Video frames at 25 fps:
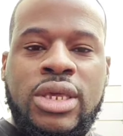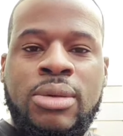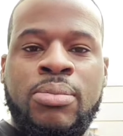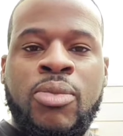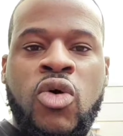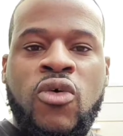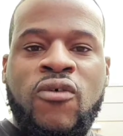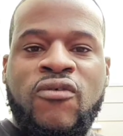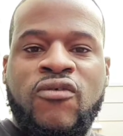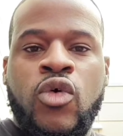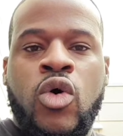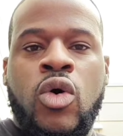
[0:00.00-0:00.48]

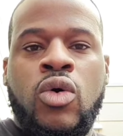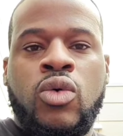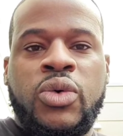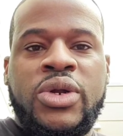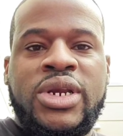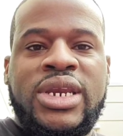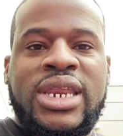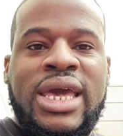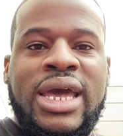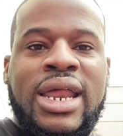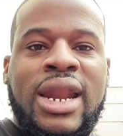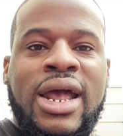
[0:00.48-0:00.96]
move forward
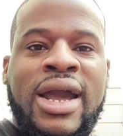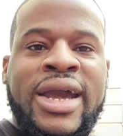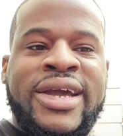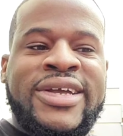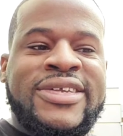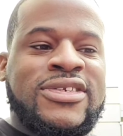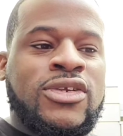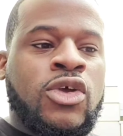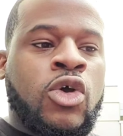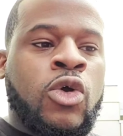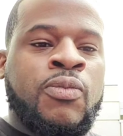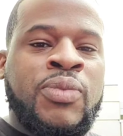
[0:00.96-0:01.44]
with that. All
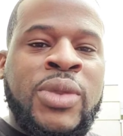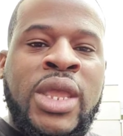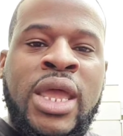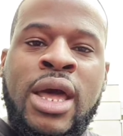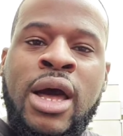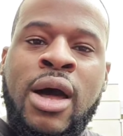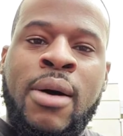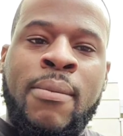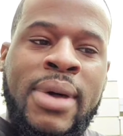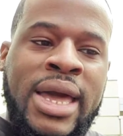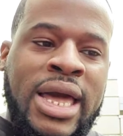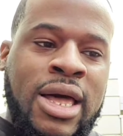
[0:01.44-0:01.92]
right, so
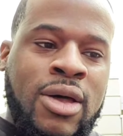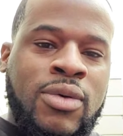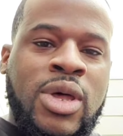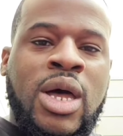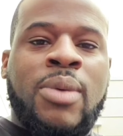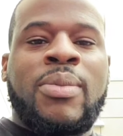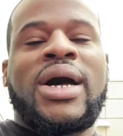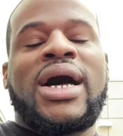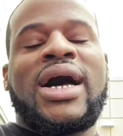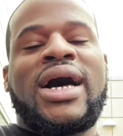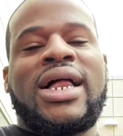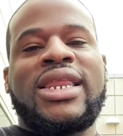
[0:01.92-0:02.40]
I'm out.
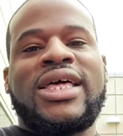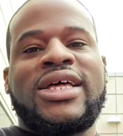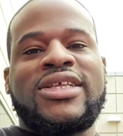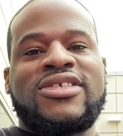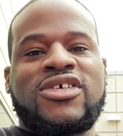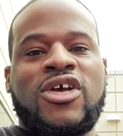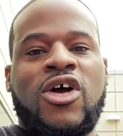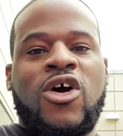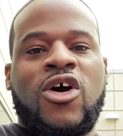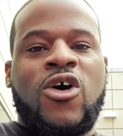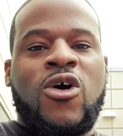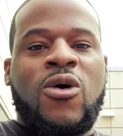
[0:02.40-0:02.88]
I'm gonna holler at
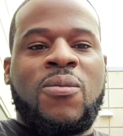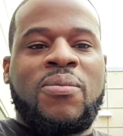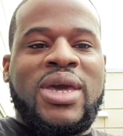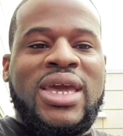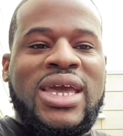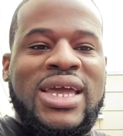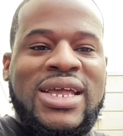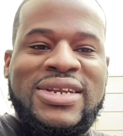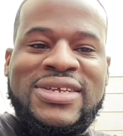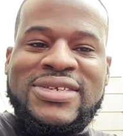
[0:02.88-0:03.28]
y'all, man.